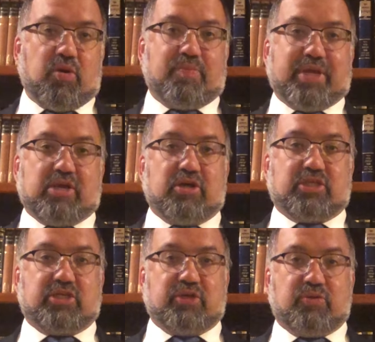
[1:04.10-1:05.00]
would be good
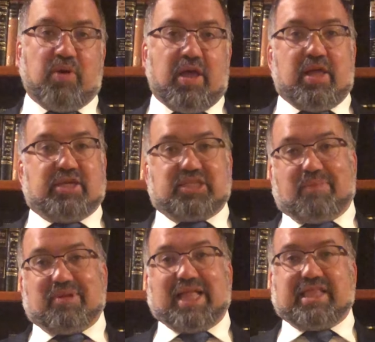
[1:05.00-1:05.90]
too.
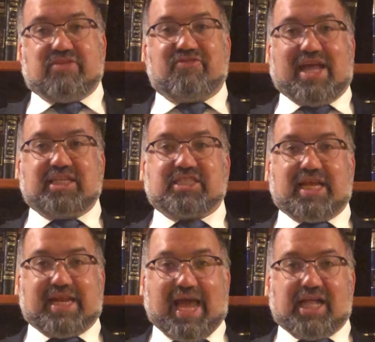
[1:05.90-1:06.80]
Something like the Venice
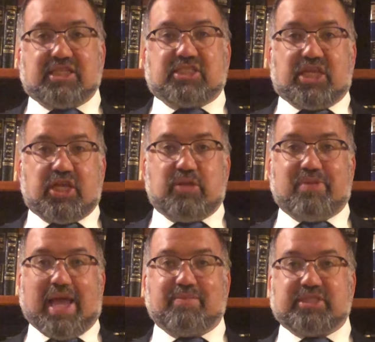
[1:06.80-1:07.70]
canals, you'd
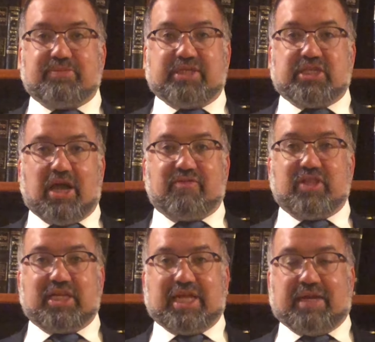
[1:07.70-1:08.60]
be able to be tovel
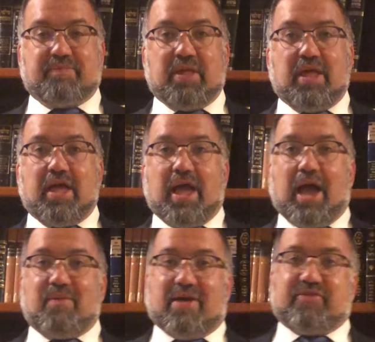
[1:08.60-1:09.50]
it in.
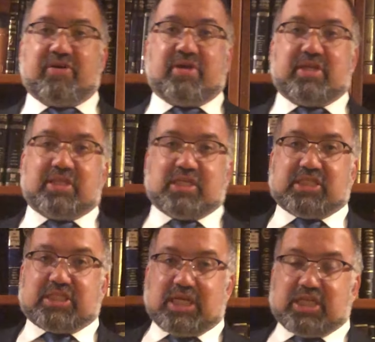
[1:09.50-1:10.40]
However, there
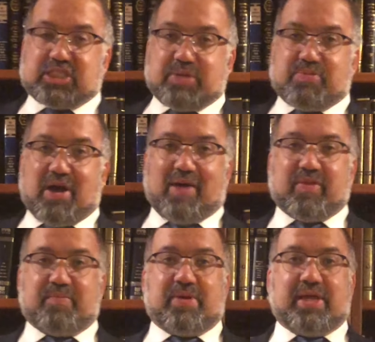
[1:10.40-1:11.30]
still is a
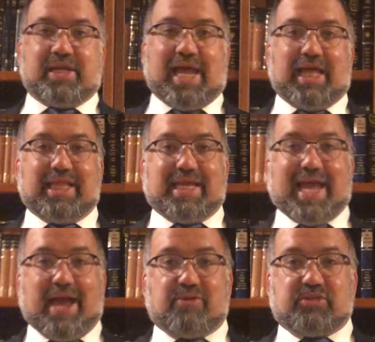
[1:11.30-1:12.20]
problem. In LA
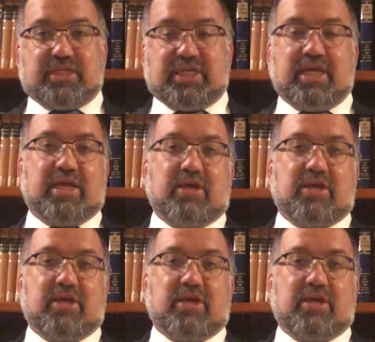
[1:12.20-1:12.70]
County,